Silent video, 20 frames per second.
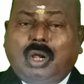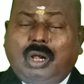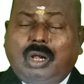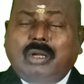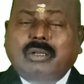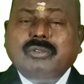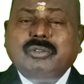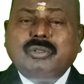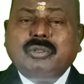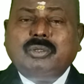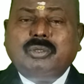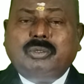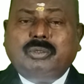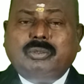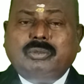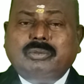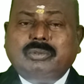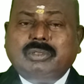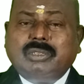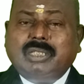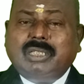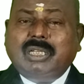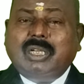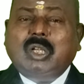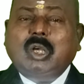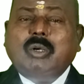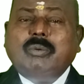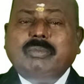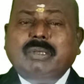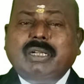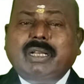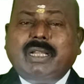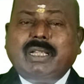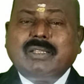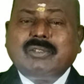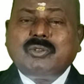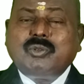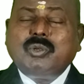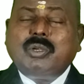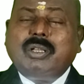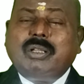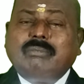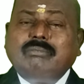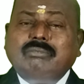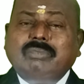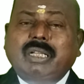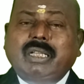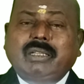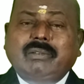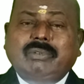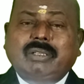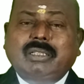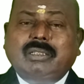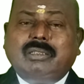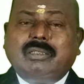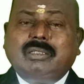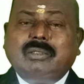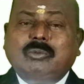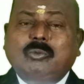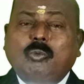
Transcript: Also, the government has to comply with